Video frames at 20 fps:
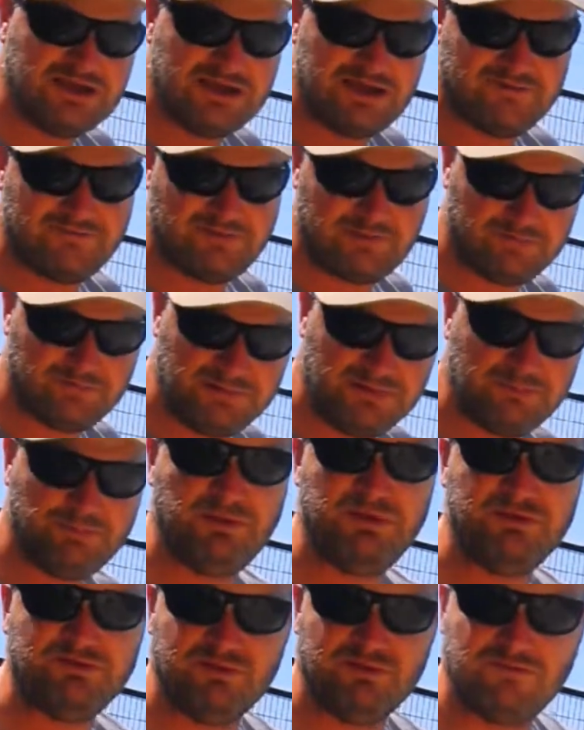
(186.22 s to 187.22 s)
have a big
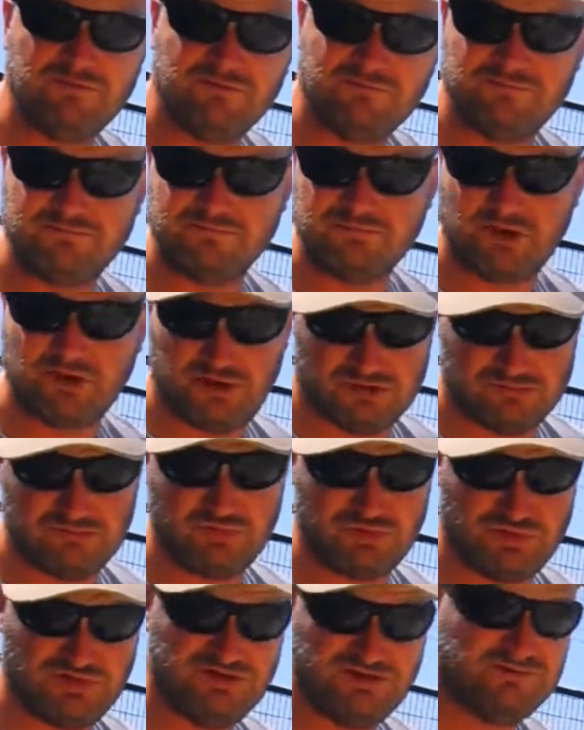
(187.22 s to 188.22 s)
piece of
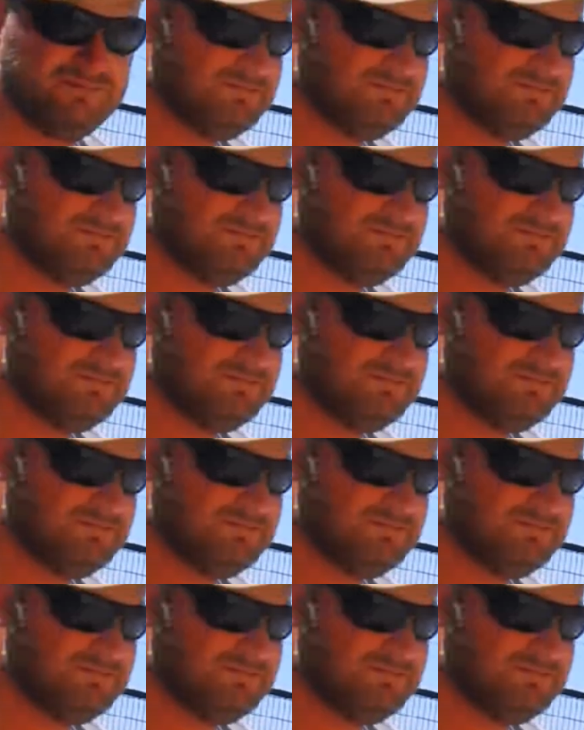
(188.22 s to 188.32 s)
cardboard